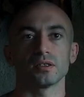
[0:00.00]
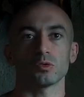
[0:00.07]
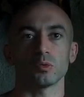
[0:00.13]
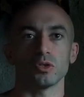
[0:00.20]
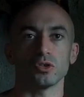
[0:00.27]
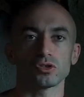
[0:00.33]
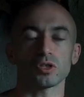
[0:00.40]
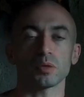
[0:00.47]

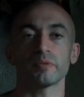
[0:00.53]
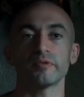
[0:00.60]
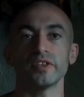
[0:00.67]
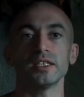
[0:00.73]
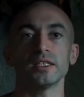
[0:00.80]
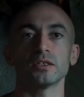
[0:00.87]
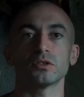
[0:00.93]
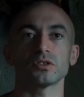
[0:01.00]
So when you stop
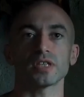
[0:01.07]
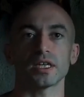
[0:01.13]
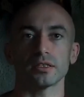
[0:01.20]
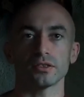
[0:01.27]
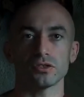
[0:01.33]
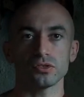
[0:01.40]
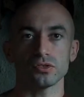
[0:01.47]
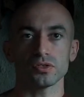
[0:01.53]
feeding those
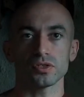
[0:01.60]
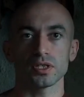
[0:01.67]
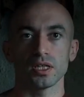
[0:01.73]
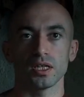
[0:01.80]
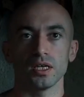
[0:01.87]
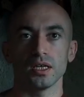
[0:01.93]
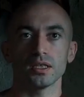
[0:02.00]
attitudes,